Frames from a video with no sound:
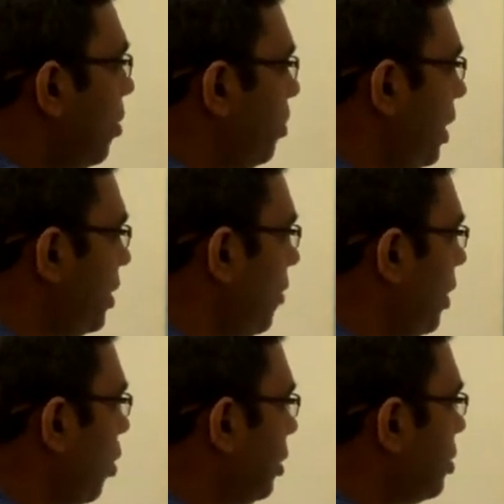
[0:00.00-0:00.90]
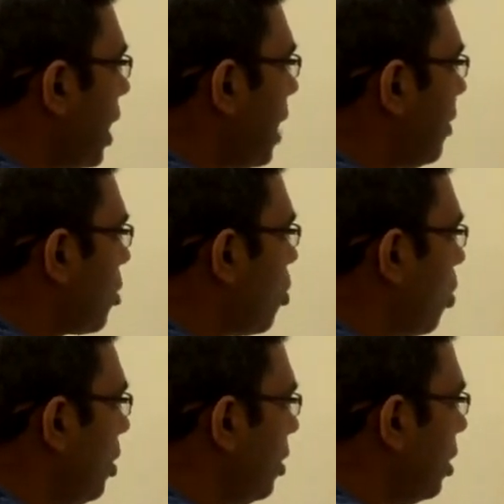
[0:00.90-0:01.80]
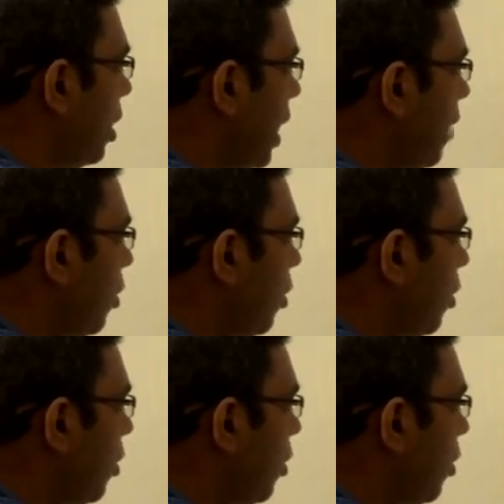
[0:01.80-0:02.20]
PJ will also have a code, it